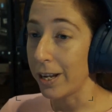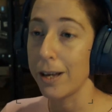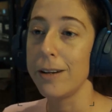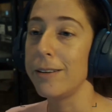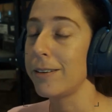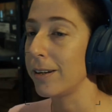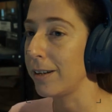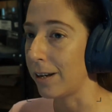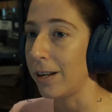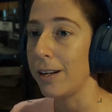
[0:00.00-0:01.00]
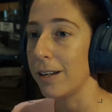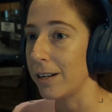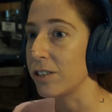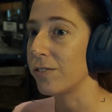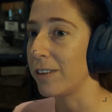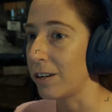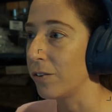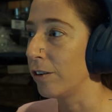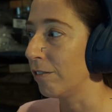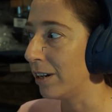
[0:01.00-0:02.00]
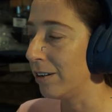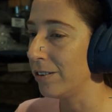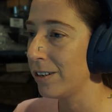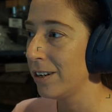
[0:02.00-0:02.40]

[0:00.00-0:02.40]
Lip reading: and again, it lays flat on the ground.